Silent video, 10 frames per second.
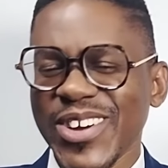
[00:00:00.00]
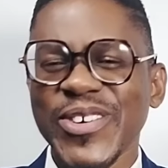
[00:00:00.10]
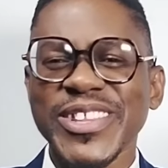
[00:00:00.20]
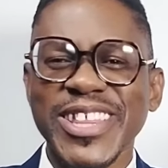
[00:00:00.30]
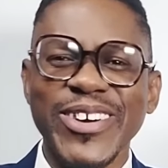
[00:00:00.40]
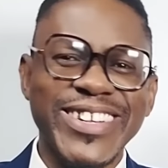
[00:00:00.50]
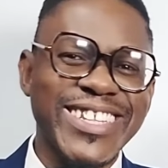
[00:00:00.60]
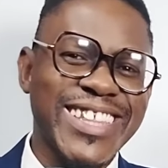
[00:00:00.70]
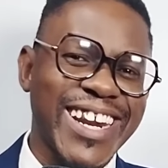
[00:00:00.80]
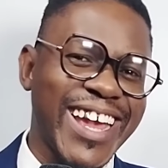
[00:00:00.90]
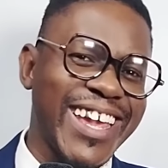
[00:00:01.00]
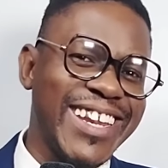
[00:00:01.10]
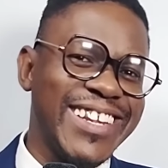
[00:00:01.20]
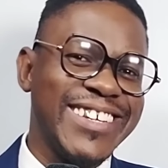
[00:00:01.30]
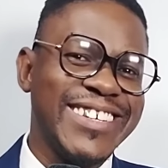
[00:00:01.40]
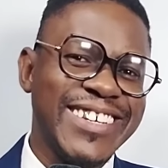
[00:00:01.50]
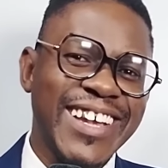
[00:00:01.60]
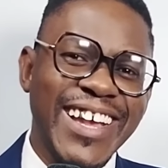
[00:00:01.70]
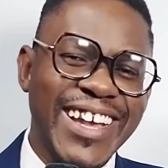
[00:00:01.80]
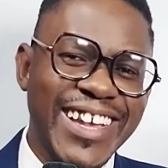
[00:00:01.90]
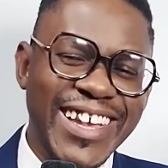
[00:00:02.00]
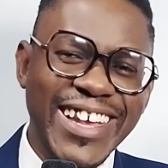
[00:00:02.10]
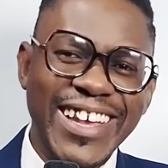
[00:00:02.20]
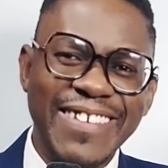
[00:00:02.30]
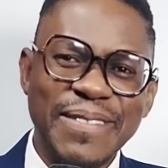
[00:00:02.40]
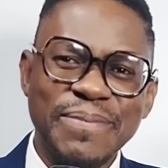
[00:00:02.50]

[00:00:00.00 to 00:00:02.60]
without a trial. Yeah?